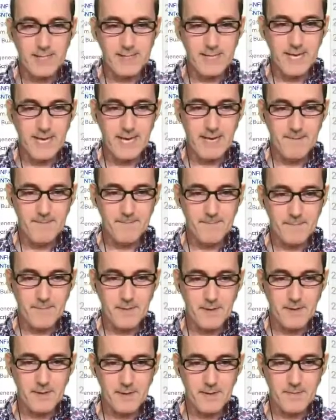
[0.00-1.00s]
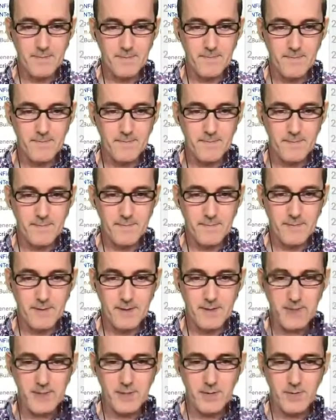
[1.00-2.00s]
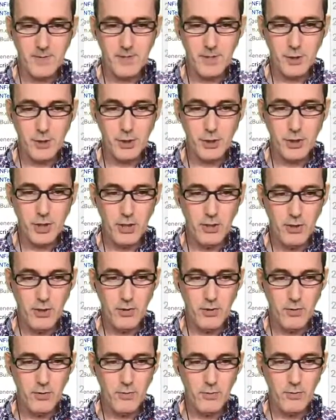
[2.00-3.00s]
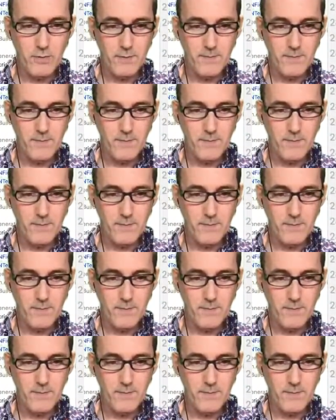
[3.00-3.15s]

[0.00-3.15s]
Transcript: that. So in the show,